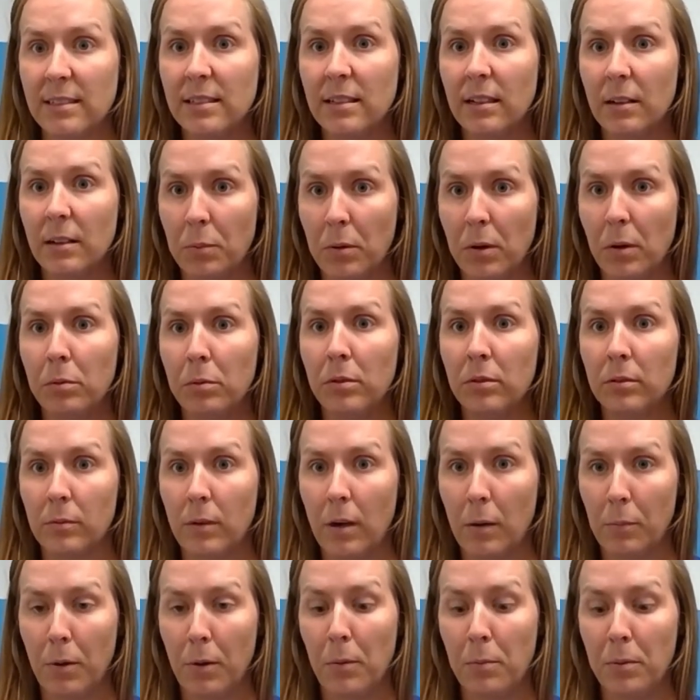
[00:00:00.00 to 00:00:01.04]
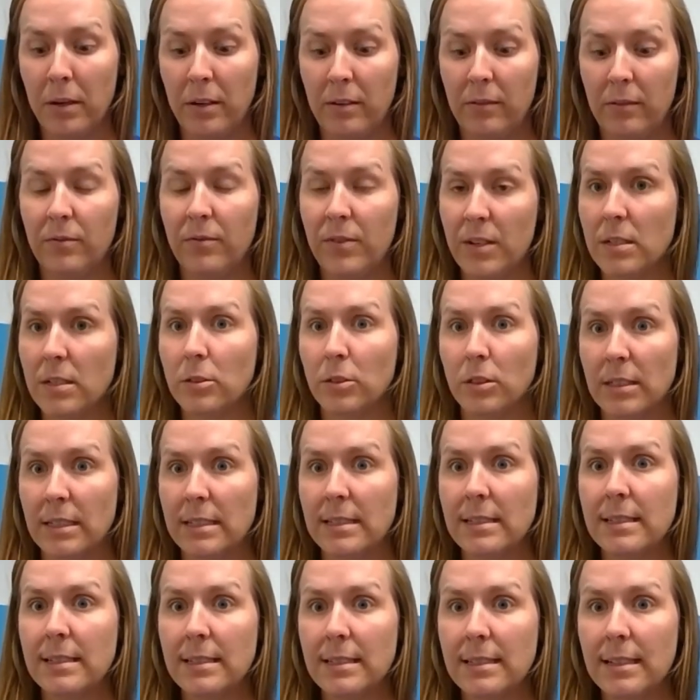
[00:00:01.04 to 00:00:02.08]
the appropriate physical
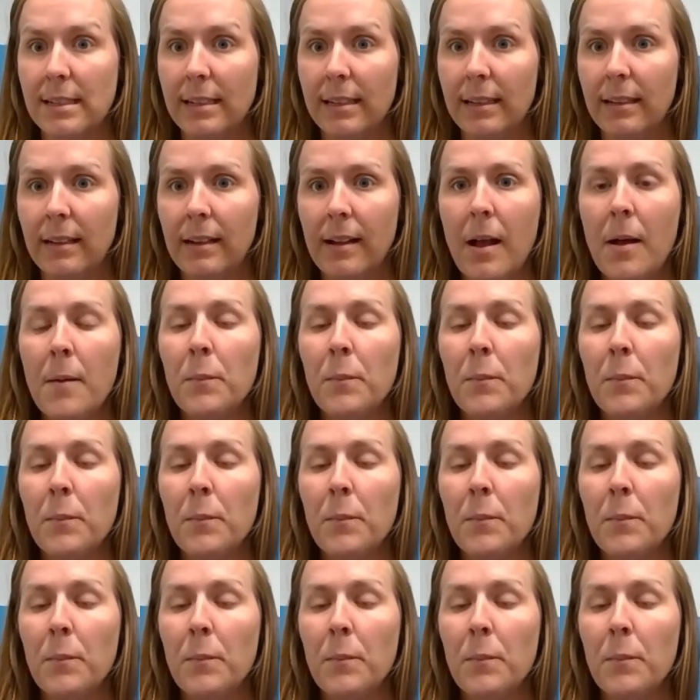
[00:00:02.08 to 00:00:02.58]
distancing.